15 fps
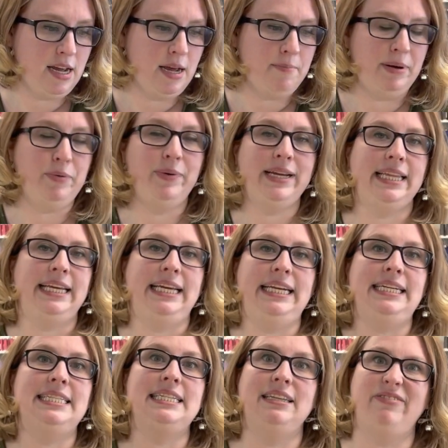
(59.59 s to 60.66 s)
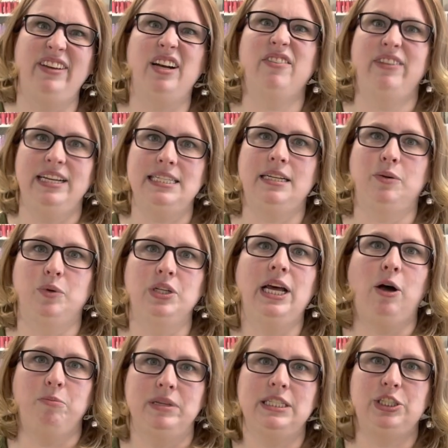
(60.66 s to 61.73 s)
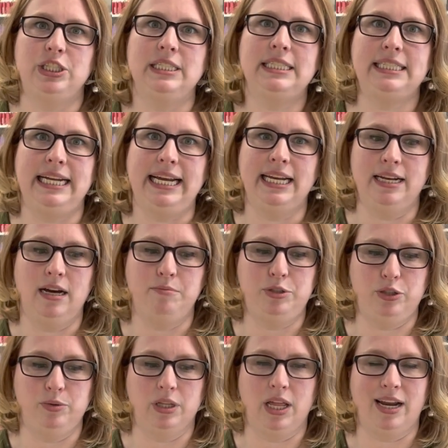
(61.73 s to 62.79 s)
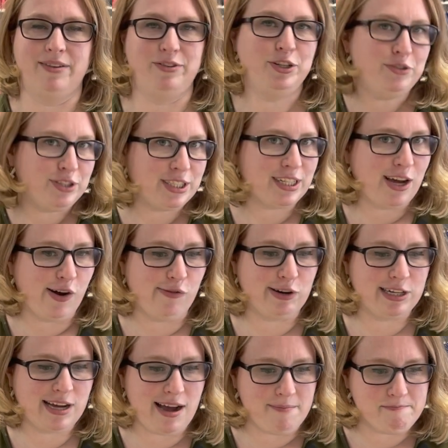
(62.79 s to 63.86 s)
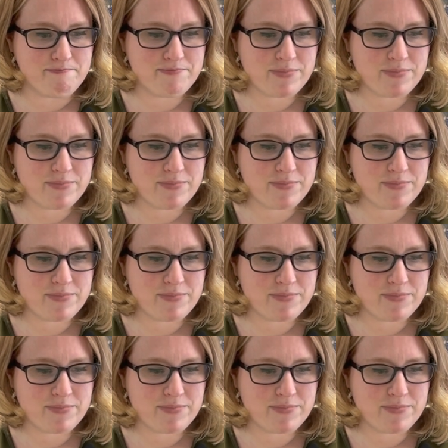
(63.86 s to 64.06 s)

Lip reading: but really any stiff interfacing will help this just stand up to a lot of use over time.